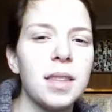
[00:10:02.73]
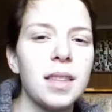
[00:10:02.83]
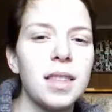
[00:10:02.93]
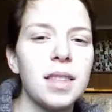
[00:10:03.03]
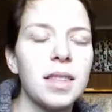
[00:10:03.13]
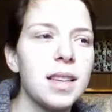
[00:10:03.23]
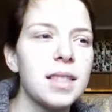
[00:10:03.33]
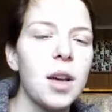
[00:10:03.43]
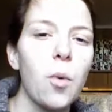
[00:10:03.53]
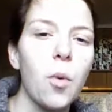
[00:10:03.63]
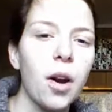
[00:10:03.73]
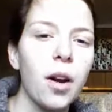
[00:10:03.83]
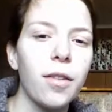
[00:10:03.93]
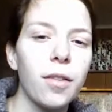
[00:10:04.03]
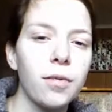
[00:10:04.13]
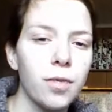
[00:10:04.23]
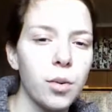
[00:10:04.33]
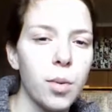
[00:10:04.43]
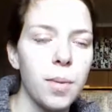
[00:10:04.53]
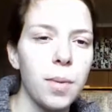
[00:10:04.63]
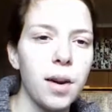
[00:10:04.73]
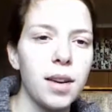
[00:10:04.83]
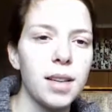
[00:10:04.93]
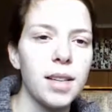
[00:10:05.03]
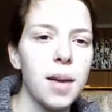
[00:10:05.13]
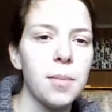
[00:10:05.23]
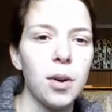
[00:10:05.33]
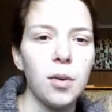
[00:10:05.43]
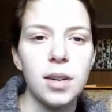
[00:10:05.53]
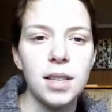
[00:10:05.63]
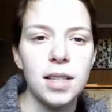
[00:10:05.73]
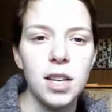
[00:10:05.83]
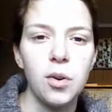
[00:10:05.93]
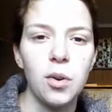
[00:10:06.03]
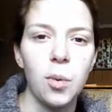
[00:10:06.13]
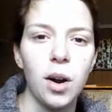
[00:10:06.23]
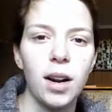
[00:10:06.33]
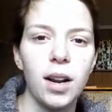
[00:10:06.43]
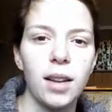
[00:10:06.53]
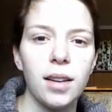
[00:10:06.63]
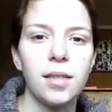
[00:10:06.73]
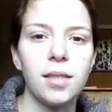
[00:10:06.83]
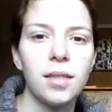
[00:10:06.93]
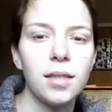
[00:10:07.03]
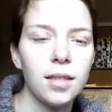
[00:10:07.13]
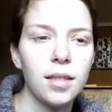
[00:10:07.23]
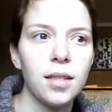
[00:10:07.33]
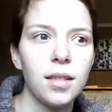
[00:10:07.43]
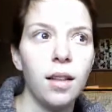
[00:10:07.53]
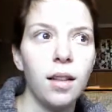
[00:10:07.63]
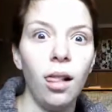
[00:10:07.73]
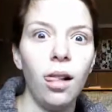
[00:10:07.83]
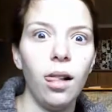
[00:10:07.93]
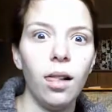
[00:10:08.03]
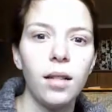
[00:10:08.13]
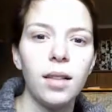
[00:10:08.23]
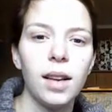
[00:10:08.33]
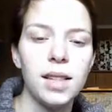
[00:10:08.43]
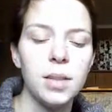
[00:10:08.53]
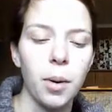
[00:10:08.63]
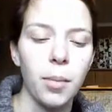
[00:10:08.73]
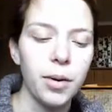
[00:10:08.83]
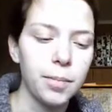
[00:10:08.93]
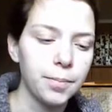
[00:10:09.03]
and the things that work for one period of time don't continue to work, and that's a bummer.